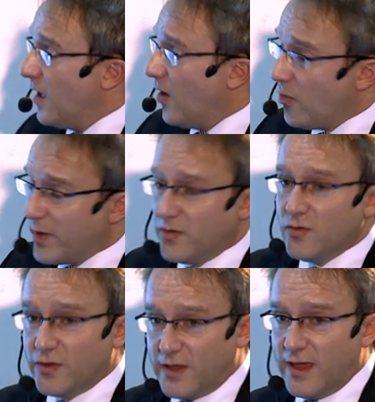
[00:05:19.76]
All we do
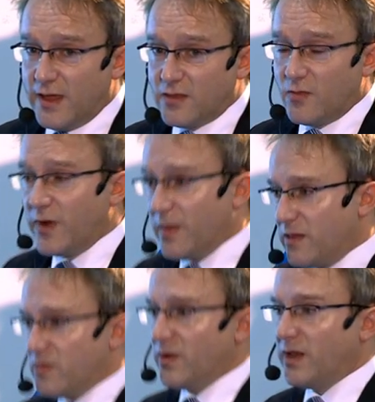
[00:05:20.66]
today is to bring
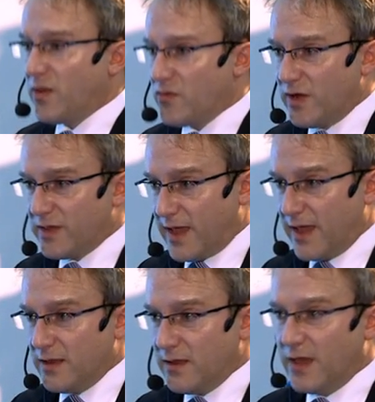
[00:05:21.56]
this to an industrial
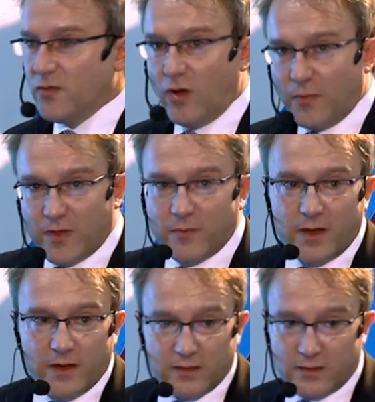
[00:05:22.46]
scale and to
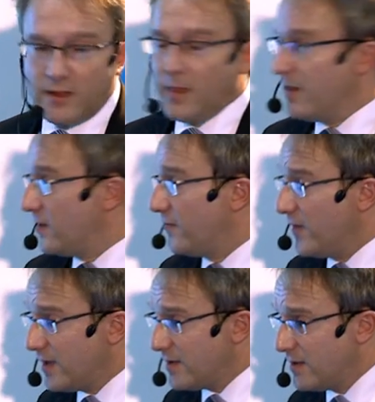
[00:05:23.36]
optimize this
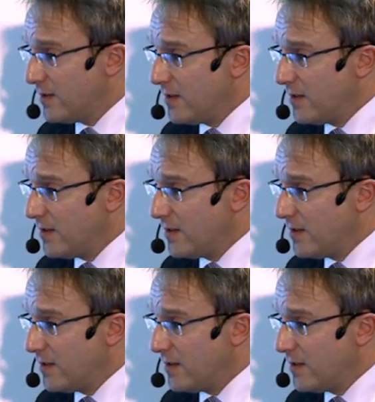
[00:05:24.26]
effect